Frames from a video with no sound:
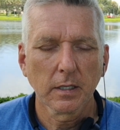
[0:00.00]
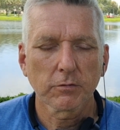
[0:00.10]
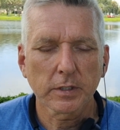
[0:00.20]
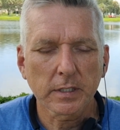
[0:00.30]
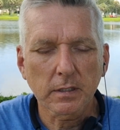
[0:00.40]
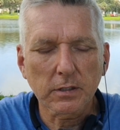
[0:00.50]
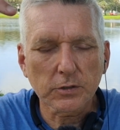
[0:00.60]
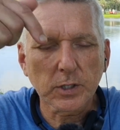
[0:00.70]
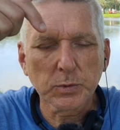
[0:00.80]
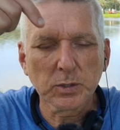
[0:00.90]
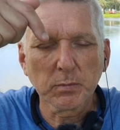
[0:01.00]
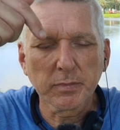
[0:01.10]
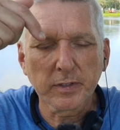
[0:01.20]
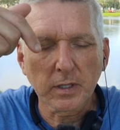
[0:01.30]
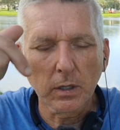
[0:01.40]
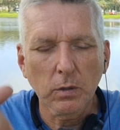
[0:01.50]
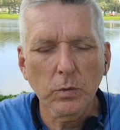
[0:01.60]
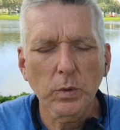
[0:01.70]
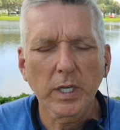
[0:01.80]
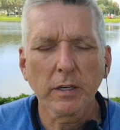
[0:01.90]
Read the description
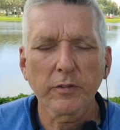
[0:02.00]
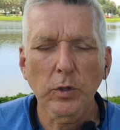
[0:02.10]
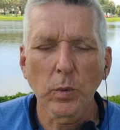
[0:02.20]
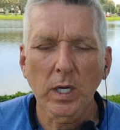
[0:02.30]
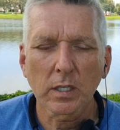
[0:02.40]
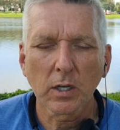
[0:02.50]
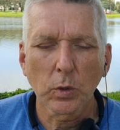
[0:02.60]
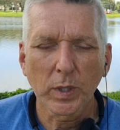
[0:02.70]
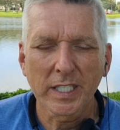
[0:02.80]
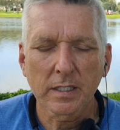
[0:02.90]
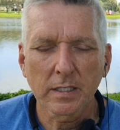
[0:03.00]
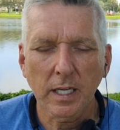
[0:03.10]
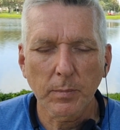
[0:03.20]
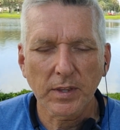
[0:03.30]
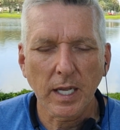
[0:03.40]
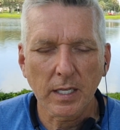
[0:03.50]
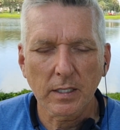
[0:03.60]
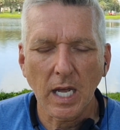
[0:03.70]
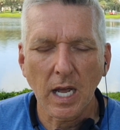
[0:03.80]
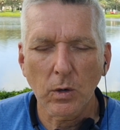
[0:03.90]
below if you want to go in depth
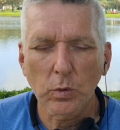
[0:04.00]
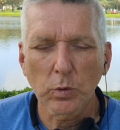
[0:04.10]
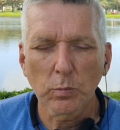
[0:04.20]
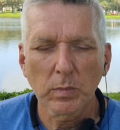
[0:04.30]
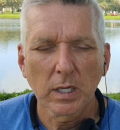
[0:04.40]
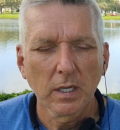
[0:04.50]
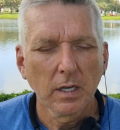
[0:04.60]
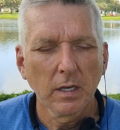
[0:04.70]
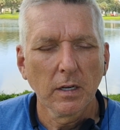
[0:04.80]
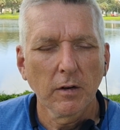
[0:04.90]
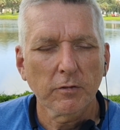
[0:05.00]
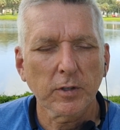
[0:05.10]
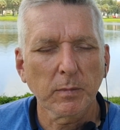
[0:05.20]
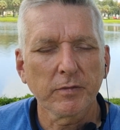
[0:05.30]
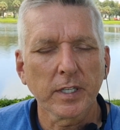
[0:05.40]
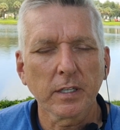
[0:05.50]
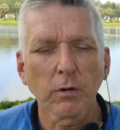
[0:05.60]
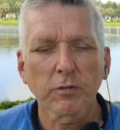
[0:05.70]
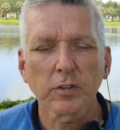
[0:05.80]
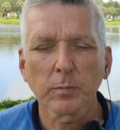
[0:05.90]
on Aum from a
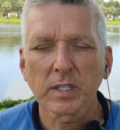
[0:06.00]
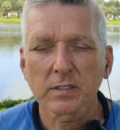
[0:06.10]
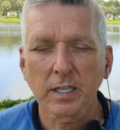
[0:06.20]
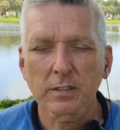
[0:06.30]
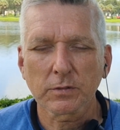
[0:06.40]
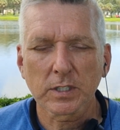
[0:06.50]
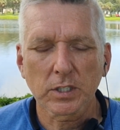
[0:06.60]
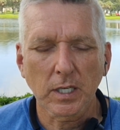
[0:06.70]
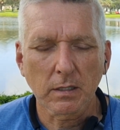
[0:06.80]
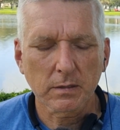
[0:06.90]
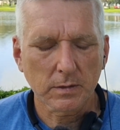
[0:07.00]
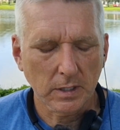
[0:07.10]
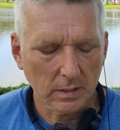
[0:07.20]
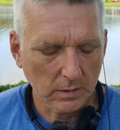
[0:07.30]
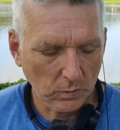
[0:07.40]
video from the Sanskrit channel. We